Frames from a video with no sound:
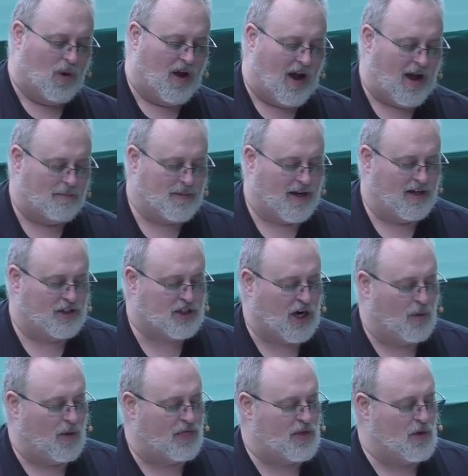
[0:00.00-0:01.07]
Well, I'm going to
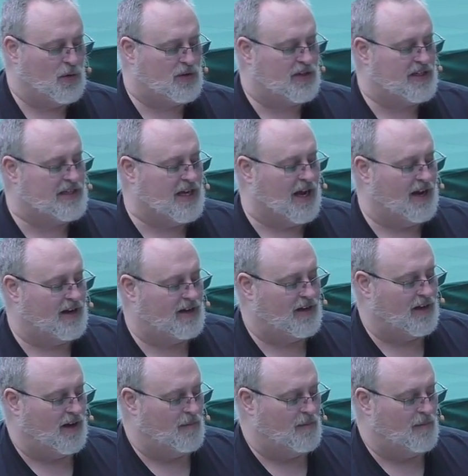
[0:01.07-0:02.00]
share with you today,